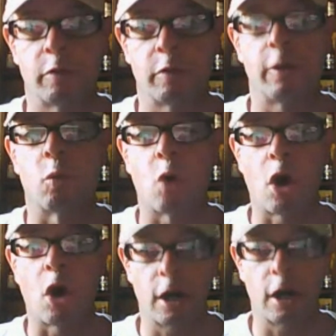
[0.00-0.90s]
with.
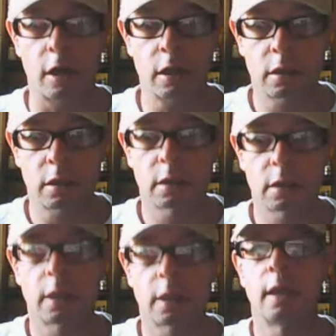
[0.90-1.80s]
Water,
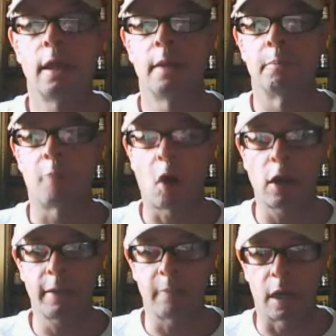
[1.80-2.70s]
barley
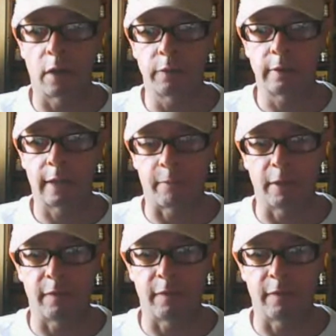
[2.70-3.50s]
malt, and I believe